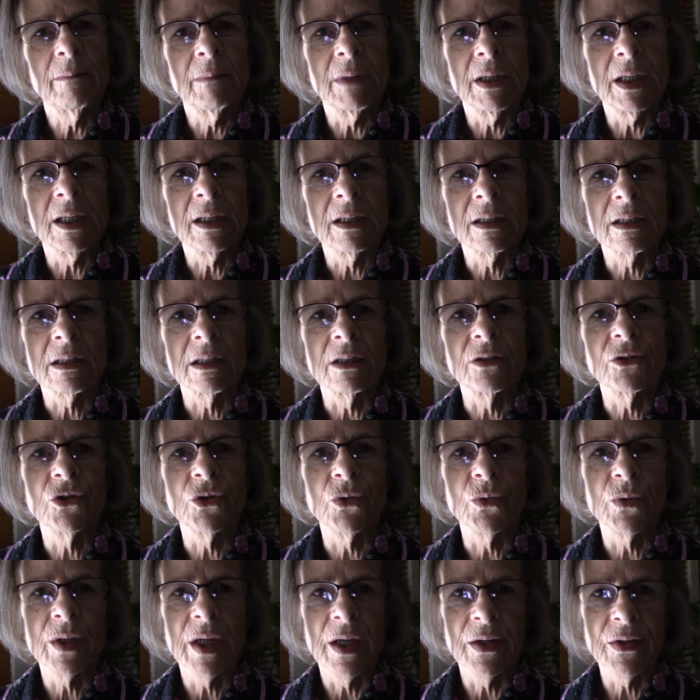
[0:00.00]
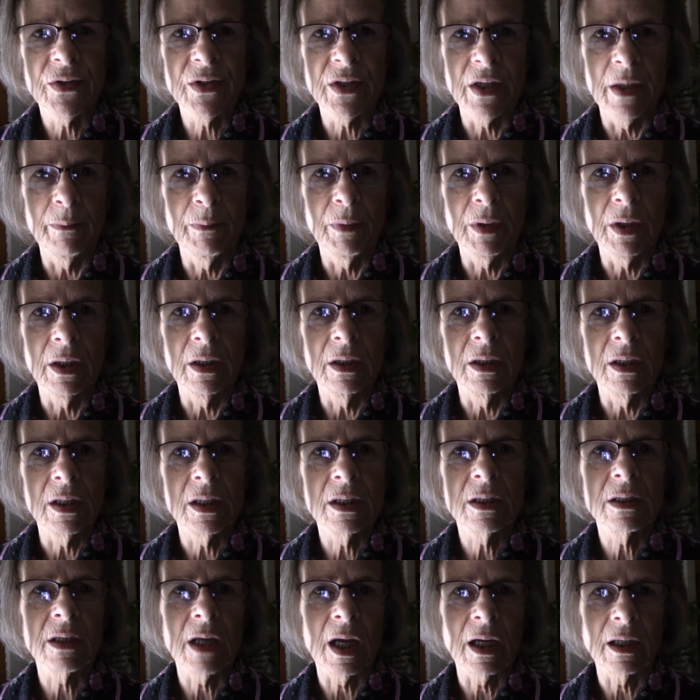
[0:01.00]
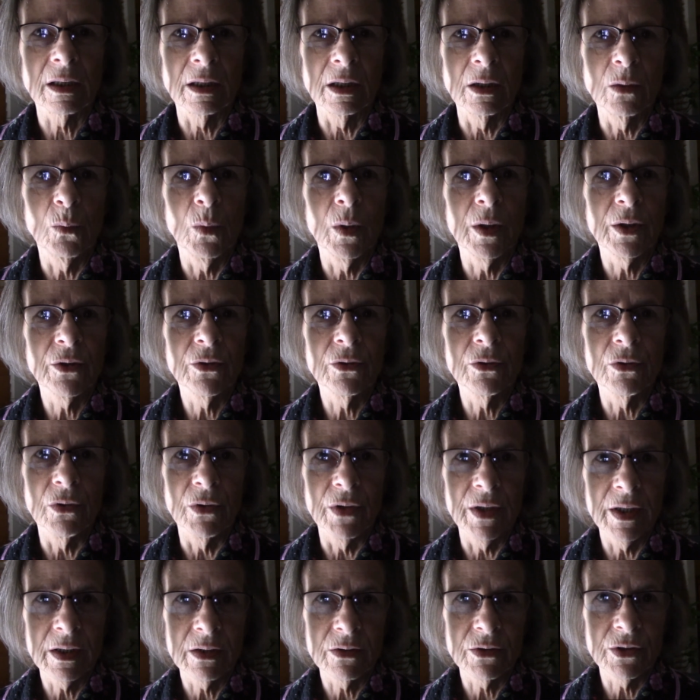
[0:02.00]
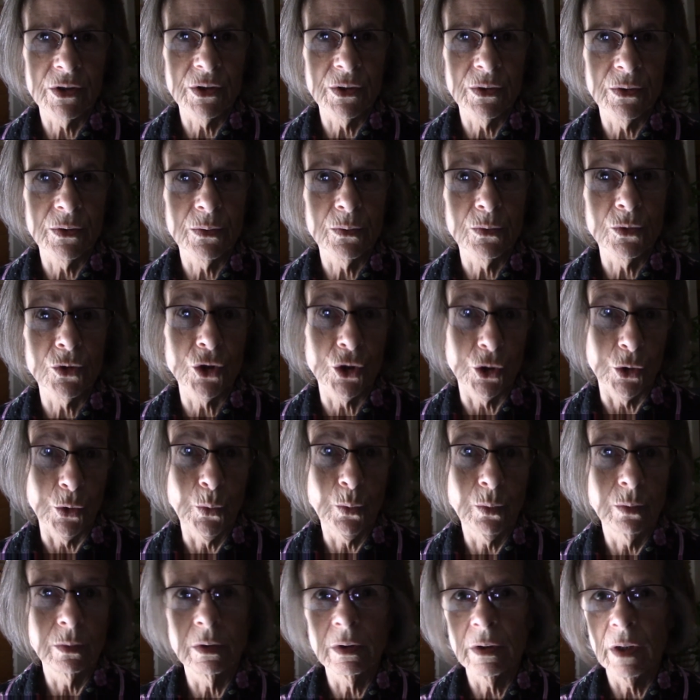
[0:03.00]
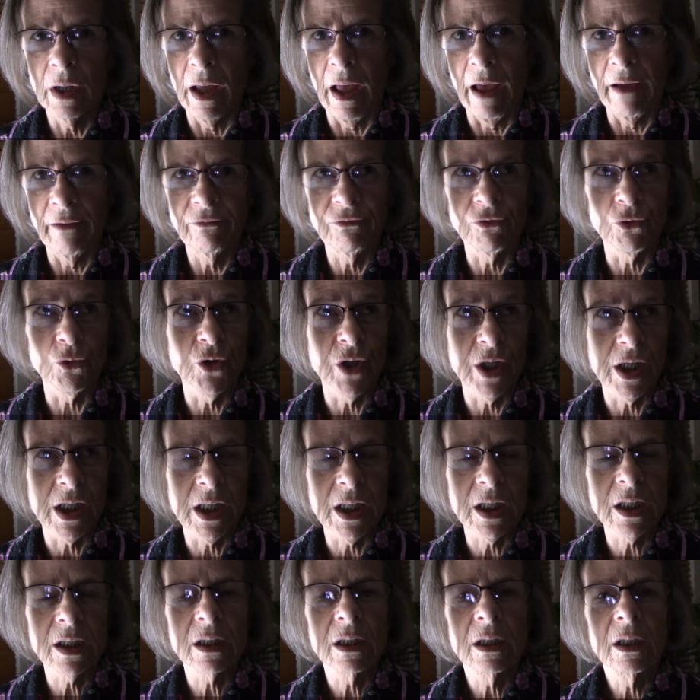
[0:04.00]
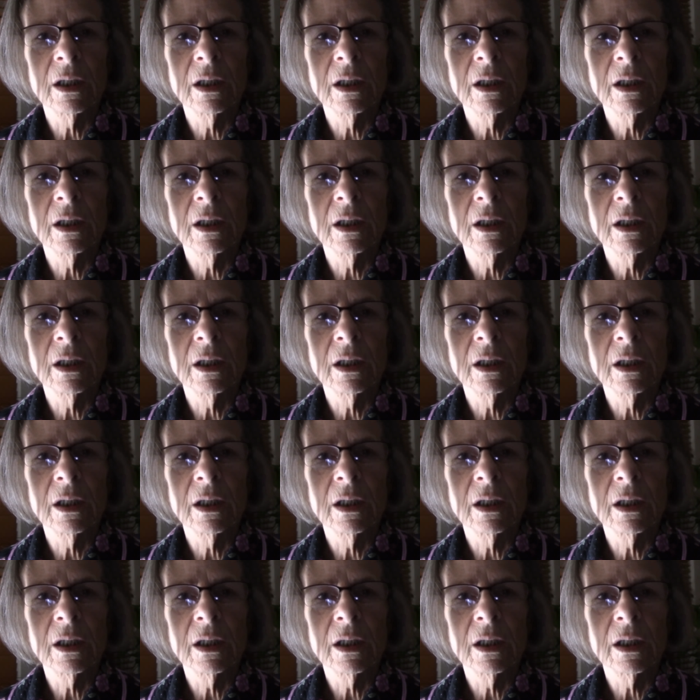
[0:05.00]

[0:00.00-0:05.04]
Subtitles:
means is you tell somebody exactly what you're going to do or have or eat